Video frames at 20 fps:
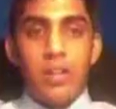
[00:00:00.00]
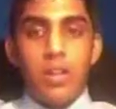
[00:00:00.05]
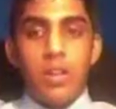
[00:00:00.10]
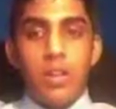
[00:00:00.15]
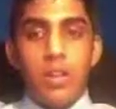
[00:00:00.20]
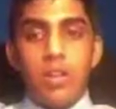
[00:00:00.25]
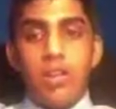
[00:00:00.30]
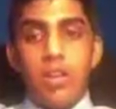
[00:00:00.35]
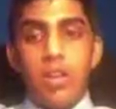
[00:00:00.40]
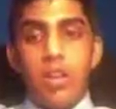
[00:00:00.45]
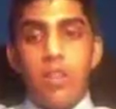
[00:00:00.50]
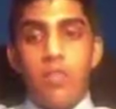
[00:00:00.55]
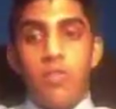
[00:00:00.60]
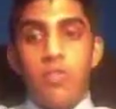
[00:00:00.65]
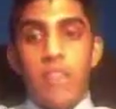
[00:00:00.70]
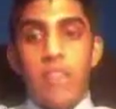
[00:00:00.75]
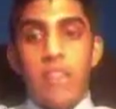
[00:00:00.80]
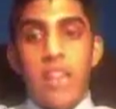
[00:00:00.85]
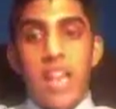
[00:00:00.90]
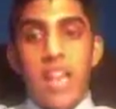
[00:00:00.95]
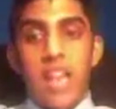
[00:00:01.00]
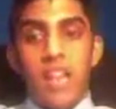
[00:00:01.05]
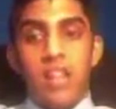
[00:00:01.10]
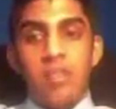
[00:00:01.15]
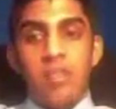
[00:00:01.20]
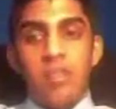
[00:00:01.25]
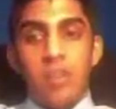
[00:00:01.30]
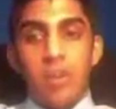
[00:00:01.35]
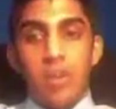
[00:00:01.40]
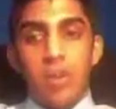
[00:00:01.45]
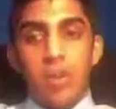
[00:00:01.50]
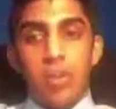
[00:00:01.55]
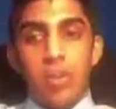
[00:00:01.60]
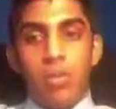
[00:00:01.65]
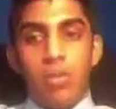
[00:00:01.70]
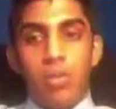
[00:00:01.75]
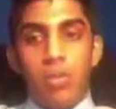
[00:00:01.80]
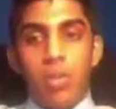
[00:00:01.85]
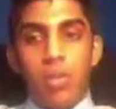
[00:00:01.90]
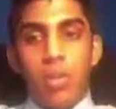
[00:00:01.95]
So for the negative rebuttal,
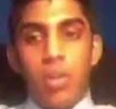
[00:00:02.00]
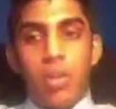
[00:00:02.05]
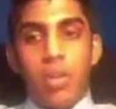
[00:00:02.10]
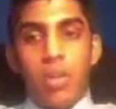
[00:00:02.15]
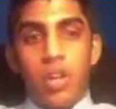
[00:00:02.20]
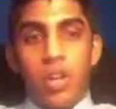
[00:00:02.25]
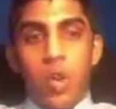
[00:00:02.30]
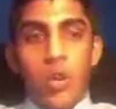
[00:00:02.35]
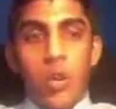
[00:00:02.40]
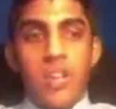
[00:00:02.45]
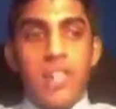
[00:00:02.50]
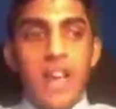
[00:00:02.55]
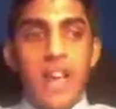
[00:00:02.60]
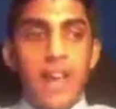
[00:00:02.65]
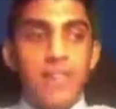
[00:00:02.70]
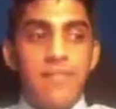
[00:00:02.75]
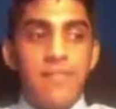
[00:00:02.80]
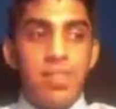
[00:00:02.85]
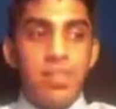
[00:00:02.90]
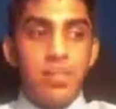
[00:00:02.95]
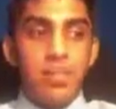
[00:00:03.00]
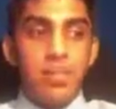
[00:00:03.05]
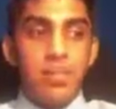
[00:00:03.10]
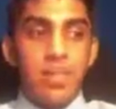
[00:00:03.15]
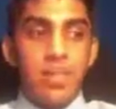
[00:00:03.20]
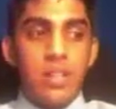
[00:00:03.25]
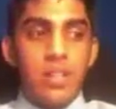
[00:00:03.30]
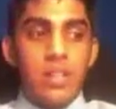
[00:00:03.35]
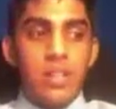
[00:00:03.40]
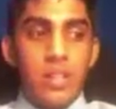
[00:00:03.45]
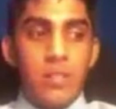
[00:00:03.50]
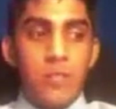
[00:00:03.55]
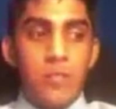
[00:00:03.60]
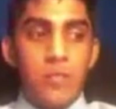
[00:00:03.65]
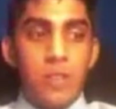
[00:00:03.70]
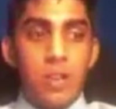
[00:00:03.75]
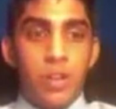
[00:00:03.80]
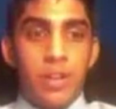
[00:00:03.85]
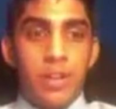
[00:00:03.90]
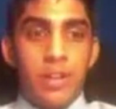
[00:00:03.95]
what you're going to have to do is
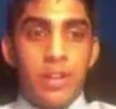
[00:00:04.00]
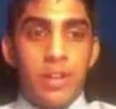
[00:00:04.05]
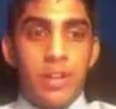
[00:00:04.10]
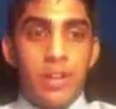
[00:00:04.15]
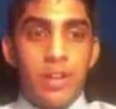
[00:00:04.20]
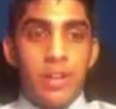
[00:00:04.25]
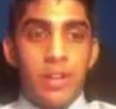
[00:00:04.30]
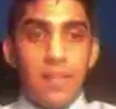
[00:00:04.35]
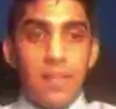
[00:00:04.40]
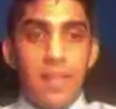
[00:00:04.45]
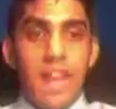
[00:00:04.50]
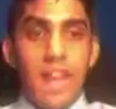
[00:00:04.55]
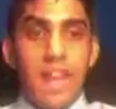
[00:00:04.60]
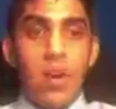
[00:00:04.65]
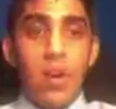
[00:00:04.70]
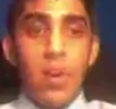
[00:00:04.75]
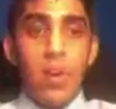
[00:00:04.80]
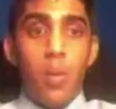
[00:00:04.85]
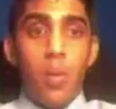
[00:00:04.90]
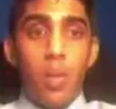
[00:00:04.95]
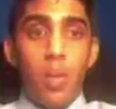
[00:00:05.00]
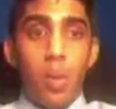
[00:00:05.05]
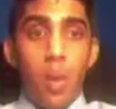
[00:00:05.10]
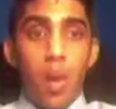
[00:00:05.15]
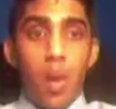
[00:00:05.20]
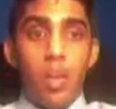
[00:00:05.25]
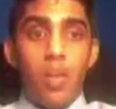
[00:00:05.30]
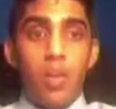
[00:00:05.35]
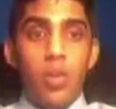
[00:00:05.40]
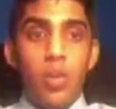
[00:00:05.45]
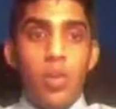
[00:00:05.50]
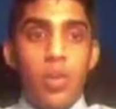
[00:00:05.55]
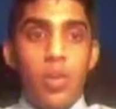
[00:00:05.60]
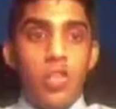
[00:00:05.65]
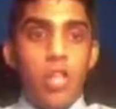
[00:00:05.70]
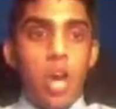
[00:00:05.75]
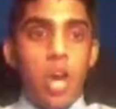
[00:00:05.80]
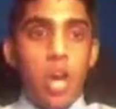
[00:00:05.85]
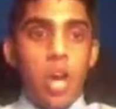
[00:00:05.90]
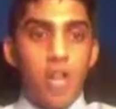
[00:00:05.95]
first lay out what you want to
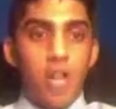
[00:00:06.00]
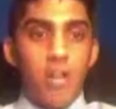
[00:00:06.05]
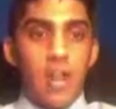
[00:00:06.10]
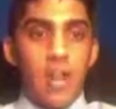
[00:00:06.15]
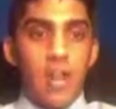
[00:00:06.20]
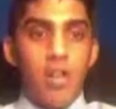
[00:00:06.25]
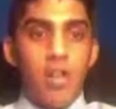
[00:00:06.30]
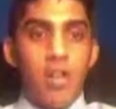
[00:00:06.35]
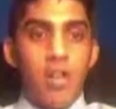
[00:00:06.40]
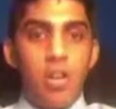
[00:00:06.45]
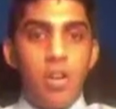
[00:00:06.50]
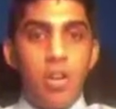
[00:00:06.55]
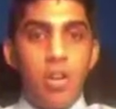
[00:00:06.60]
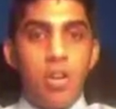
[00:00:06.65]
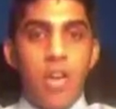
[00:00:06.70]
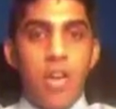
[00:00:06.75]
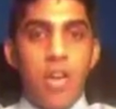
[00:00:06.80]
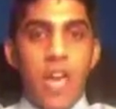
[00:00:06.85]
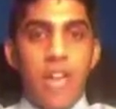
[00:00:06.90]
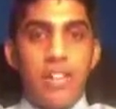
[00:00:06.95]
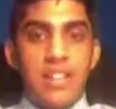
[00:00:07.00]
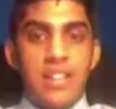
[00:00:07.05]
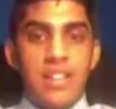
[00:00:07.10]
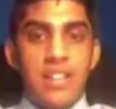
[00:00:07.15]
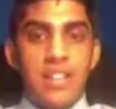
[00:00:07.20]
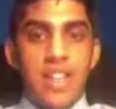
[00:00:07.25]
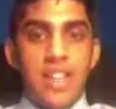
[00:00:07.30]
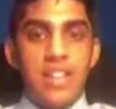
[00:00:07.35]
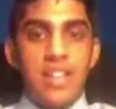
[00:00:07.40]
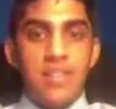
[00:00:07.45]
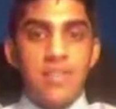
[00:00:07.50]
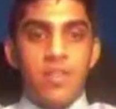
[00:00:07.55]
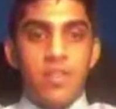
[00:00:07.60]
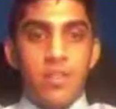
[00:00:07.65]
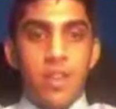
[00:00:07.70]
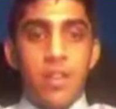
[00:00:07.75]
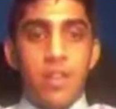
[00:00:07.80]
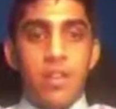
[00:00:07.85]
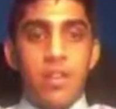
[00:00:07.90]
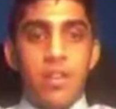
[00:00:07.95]
talk about. As the negative
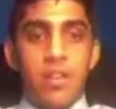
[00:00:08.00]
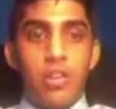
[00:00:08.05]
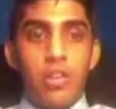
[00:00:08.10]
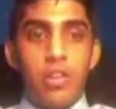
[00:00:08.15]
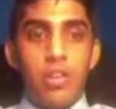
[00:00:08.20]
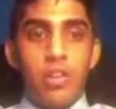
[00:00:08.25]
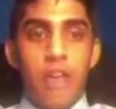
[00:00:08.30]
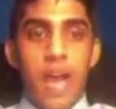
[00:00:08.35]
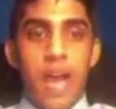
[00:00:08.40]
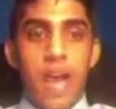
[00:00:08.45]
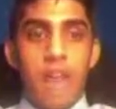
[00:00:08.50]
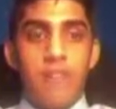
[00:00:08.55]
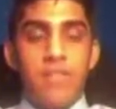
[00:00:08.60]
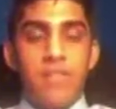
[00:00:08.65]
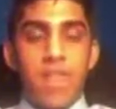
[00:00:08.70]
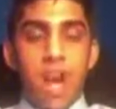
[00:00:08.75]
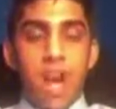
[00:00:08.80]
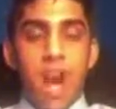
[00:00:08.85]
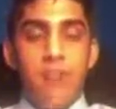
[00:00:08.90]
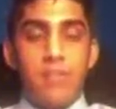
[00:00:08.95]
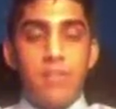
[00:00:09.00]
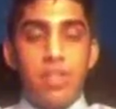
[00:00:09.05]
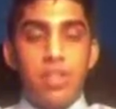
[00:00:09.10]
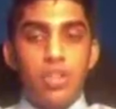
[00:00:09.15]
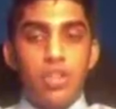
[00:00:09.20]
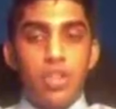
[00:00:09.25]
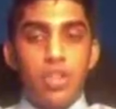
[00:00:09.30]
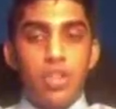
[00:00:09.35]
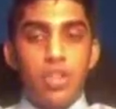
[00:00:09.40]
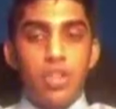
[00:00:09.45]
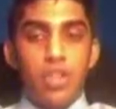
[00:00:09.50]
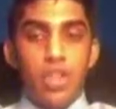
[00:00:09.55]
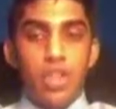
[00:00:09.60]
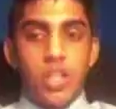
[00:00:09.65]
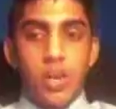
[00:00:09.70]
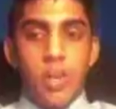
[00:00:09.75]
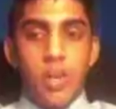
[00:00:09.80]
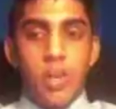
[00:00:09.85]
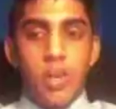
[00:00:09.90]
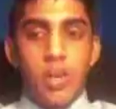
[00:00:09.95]
debater, you have the option to just
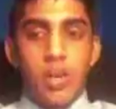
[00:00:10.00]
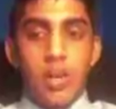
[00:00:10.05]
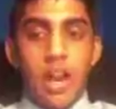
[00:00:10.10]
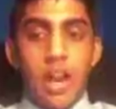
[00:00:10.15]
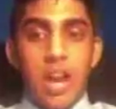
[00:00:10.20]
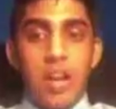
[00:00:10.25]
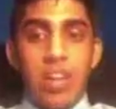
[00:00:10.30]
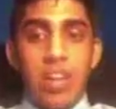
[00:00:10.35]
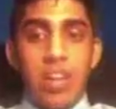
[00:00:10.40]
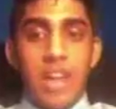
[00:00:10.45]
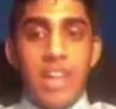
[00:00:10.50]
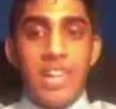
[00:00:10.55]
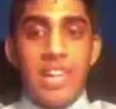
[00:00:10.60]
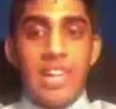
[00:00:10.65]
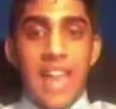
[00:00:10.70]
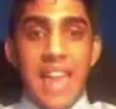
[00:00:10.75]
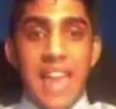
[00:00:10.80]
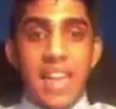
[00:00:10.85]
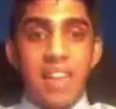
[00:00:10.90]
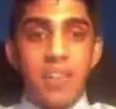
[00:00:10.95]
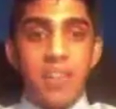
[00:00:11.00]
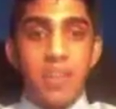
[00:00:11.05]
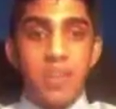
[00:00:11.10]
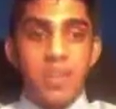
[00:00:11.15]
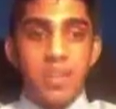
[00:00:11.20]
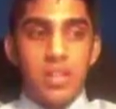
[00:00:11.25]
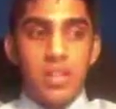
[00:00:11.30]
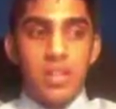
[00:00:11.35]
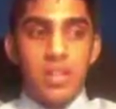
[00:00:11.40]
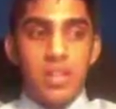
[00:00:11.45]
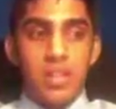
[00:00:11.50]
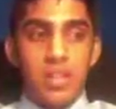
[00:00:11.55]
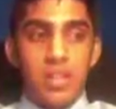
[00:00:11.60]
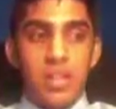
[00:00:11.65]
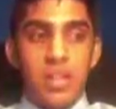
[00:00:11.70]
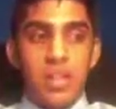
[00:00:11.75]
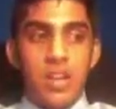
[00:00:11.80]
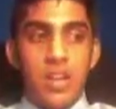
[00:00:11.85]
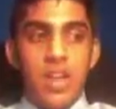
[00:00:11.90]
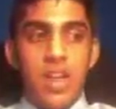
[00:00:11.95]
put out a negative position
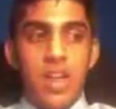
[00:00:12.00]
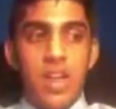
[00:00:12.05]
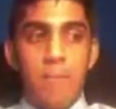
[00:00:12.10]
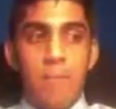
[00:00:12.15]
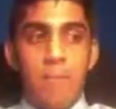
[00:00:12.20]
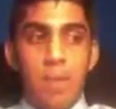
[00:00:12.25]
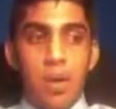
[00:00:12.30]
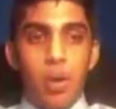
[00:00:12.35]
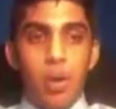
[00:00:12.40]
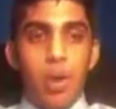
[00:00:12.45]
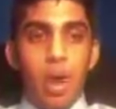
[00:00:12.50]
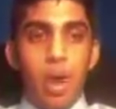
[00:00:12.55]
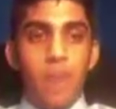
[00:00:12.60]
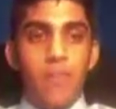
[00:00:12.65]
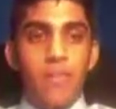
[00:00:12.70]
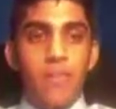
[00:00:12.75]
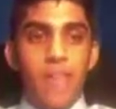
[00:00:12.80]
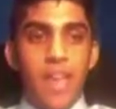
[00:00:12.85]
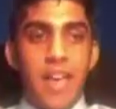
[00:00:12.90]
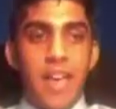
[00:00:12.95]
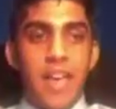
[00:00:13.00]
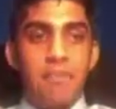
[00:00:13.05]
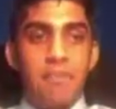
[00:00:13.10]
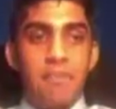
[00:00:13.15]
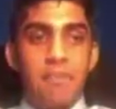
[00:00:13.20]
and build off of that.